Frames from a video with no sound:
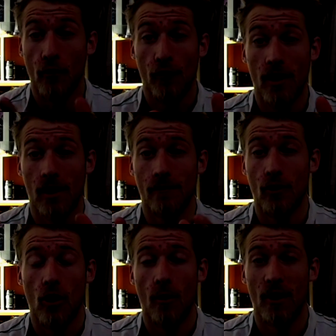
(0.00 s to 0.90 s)
free to leave a
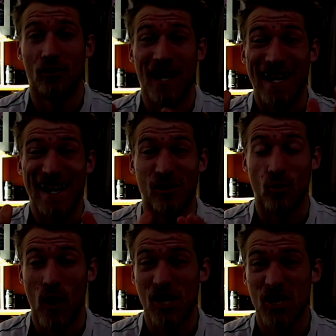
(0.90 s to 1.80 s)
comment on any other
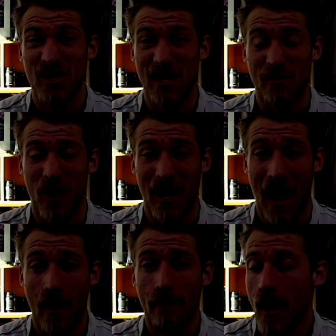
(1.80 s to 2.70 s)
questions that you might
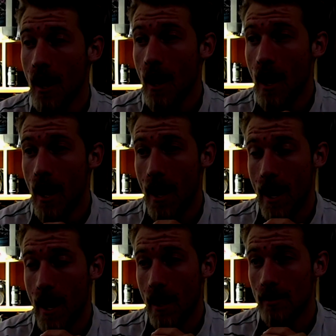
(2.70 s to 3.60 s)
have.
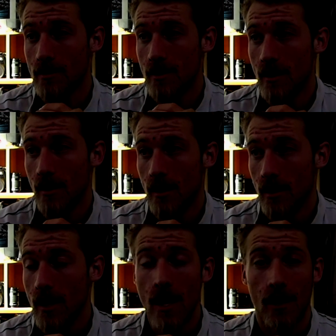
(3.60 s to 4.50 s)
And
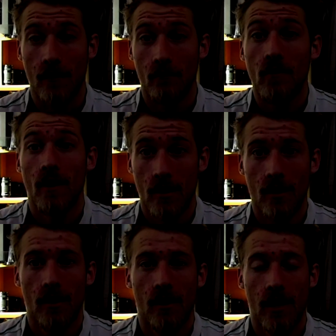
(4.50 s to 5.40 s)
yeah,
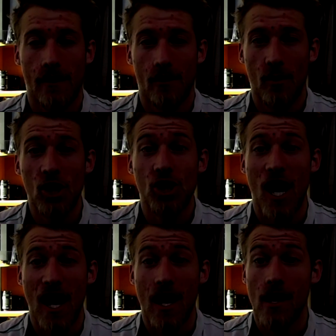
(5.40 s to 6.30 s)
thank you very much,
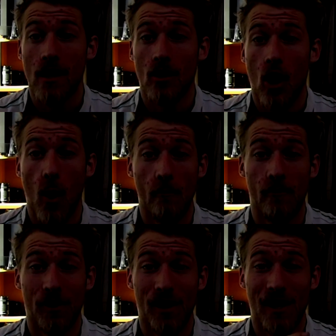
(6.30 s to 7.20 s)
and
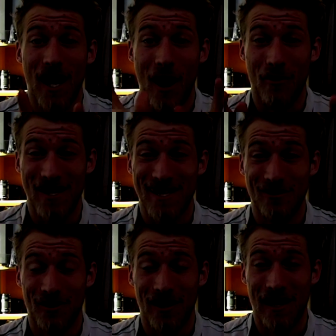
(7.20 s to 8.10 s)
hopefully I might see
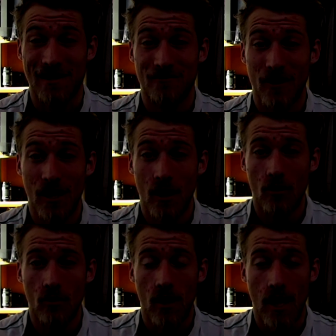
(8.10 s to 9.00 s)
you in the next
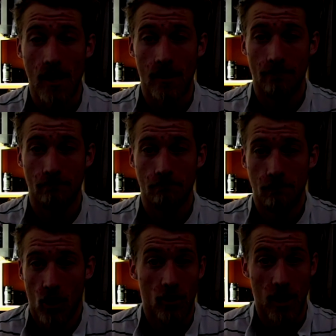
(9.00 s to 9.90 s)
video. If
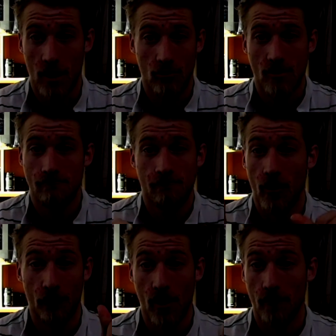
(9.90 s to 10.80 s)
not, then just
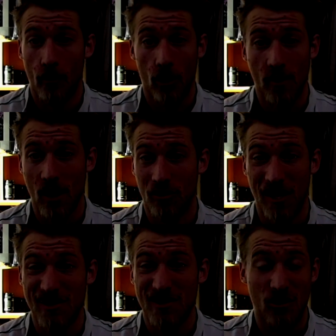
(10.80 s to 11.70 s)
feel free to follow me on
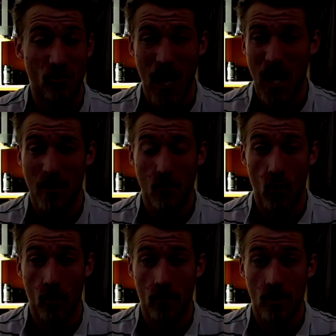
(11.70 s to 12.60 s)
Instagram
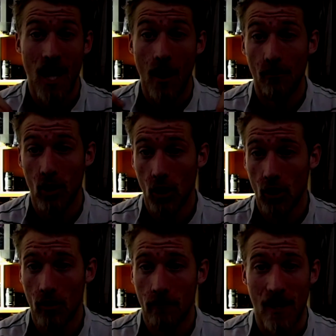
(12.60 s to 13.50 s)
or
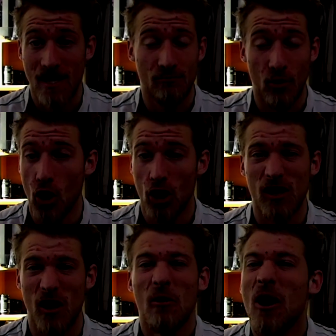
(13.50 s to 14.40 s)
Tumblr, Facebook, you
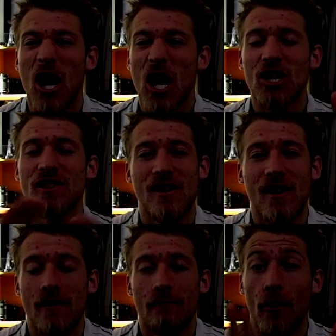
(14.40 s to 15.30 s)
know. Just
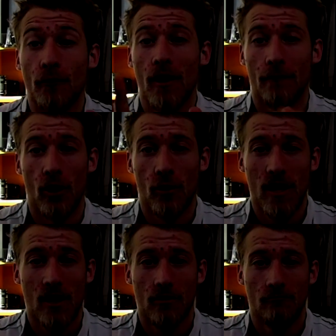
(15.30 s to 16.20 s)
feel free to follow
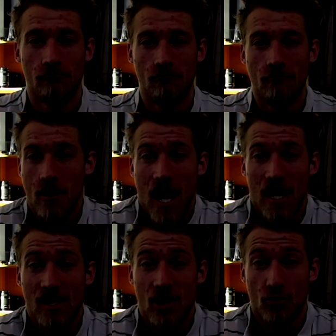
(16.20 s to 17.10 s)
me on
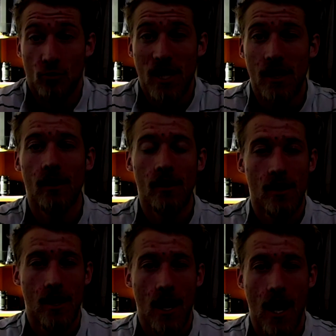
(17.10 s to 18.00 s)
any social media,
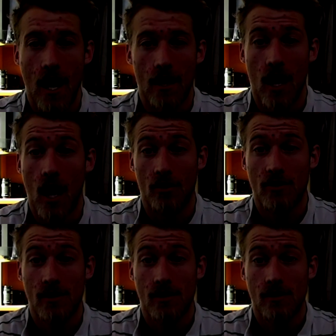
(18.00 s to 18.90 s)
and
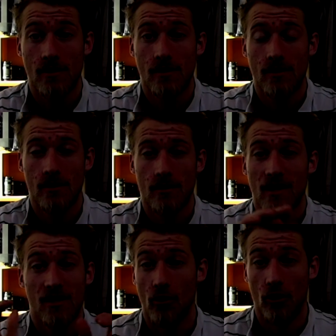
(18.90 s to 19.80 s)

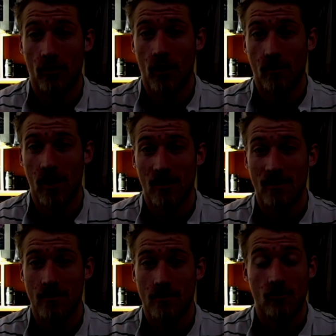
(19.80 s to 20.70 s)
because they're all going to be in
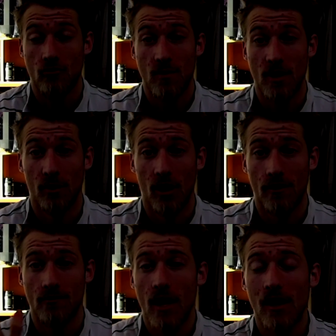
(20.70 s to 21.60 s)
the description below
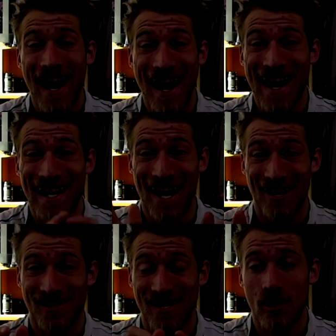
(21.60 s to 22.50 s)
as well, and
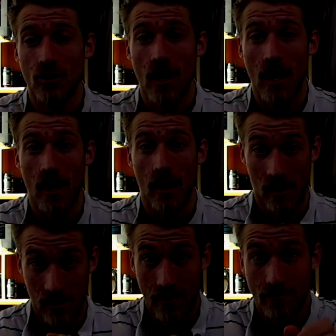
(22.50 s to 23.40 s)
I'll see you in the next